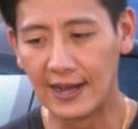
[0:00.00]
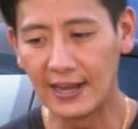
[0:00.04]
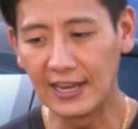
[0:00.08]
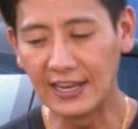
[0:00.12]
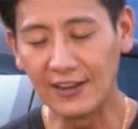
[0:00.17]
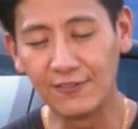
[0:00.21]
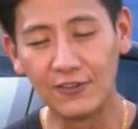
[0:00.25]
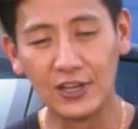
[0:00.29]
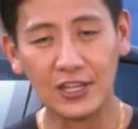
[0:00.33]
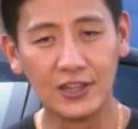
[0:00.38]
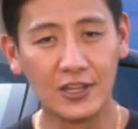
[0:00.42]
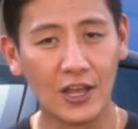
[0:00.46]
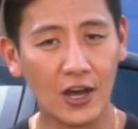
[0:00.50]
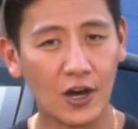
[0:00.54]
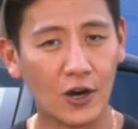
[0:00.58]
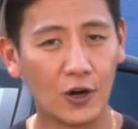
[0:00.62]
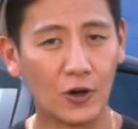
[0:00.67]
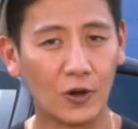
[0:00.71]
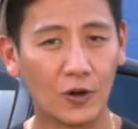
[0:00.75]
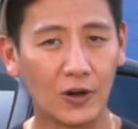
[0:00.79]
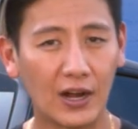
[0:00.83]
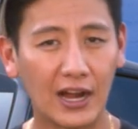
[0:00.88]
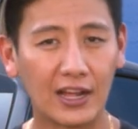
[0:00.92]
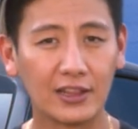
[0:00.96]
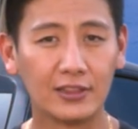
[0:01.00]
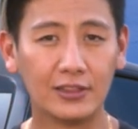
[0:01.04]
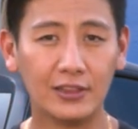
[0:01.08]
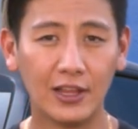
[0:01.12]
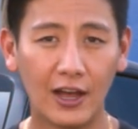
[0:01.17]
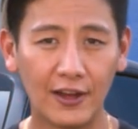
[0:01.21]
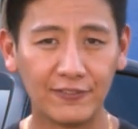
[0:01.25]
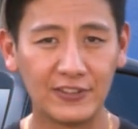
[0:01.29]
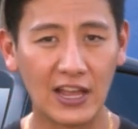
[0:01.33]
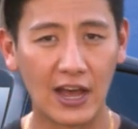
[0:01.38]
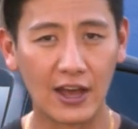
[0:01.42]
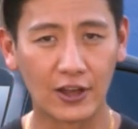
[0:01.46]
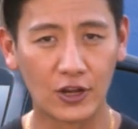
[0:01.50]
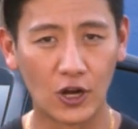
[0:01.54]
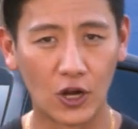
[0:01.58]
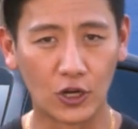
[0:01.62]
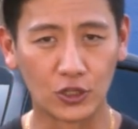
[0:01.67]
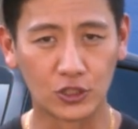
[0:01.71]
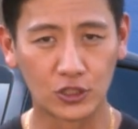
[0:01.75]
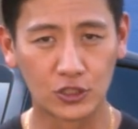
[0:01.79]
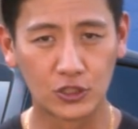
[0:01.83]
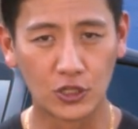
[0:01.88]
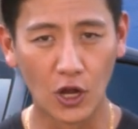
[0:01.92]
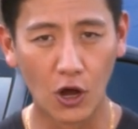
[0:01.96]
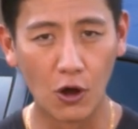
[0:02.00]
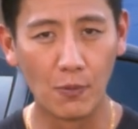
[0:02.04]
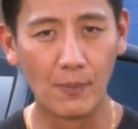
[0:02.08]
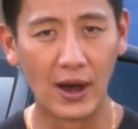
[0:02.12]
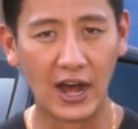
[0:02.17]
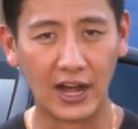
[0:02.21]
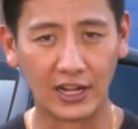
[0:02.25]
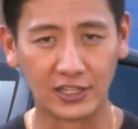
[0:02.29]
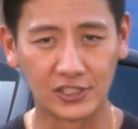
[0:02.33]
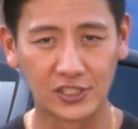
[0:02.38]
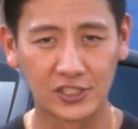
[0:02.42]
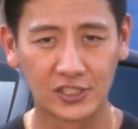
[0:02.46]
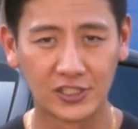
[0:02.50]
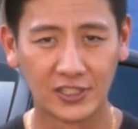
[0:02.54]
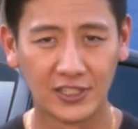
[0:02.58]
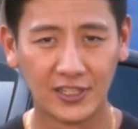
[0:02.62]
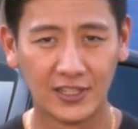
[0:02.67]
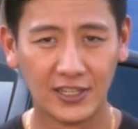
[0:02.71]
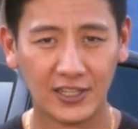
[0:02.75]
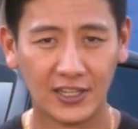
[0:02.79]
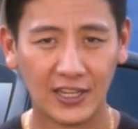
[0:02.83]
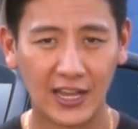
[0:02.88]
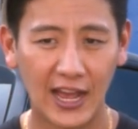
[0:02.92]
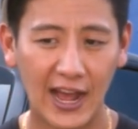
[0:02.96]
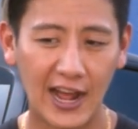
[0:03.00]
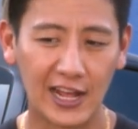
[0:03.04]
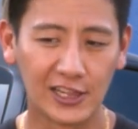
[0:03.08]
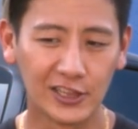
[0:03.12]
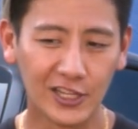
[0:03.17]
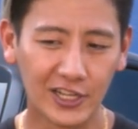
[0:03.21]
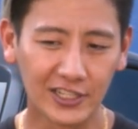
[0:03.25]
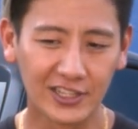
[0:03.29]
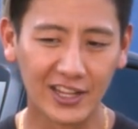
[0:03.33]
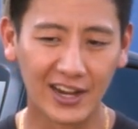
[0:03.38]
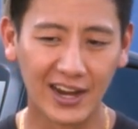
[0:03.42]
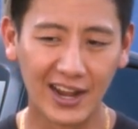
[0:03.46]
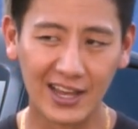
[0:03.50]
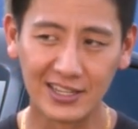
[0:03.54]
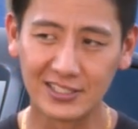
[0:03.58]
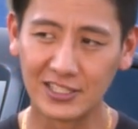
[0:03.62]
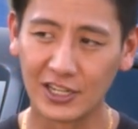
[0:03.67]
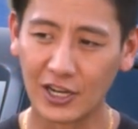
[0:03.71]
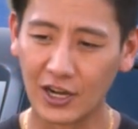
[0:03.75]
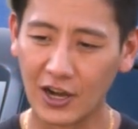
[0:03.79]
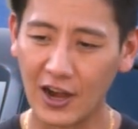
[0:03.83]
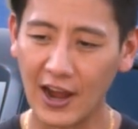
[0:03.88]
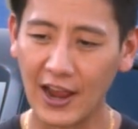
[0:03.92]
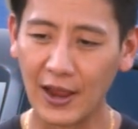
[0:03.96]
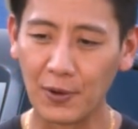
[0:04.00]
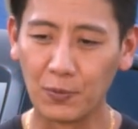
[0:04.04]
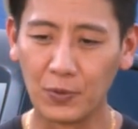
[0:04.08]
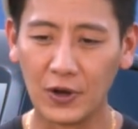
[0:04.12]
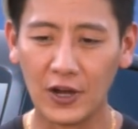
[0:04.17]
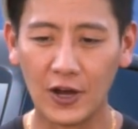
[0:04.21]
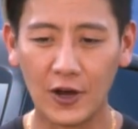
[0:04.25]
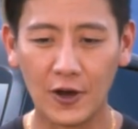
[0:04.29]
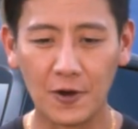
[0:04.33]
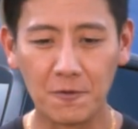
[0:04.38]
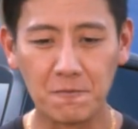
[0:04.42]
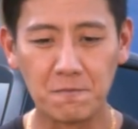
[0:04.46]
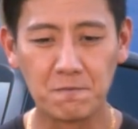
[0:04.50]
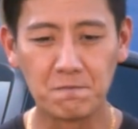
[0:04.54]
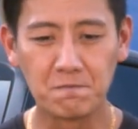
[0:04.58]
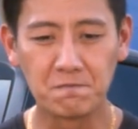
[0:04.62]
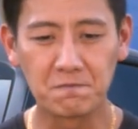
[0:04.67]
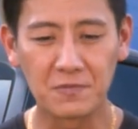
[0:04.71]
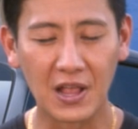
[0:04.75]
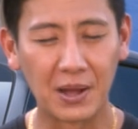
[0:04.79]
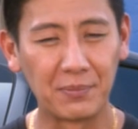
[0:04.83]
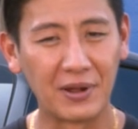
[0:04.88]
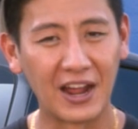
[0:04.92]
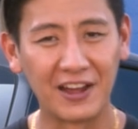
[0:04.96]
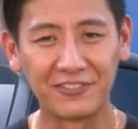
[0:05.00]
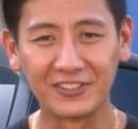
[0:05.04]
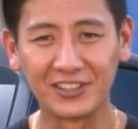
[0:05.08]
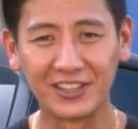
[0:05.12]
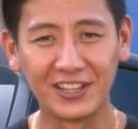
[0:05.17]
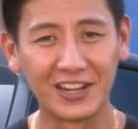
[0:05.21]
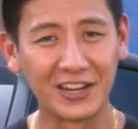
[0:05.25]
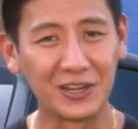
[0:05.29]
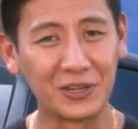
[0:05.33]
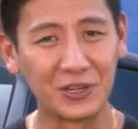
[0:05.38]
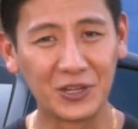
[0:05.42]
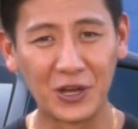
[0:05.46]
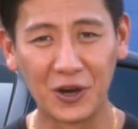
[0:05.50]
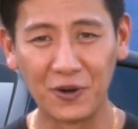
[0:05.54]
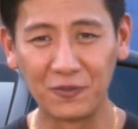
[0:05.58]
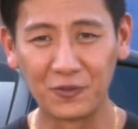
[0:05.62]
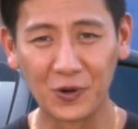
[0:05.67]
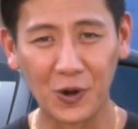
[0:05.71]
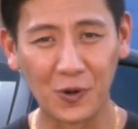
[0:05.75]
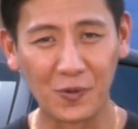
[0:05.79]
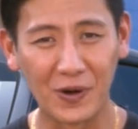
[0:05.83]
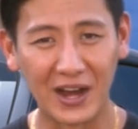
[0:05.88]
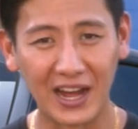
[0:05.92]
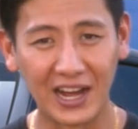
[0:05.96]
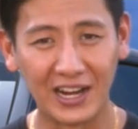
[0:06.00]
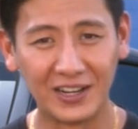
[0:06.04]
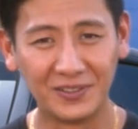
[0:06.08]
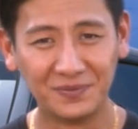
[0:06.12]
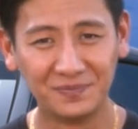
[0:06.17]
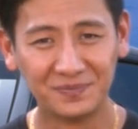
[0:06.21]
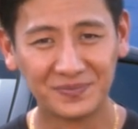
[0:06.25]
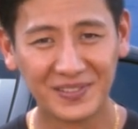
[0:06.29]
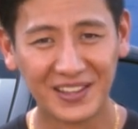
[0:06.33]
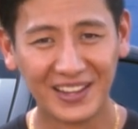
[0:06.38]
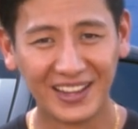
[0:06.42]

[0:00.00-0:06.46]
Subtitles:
Even though I love that car so much, I looked at it and I said, all right, well, I'm gonna have to let you go for a while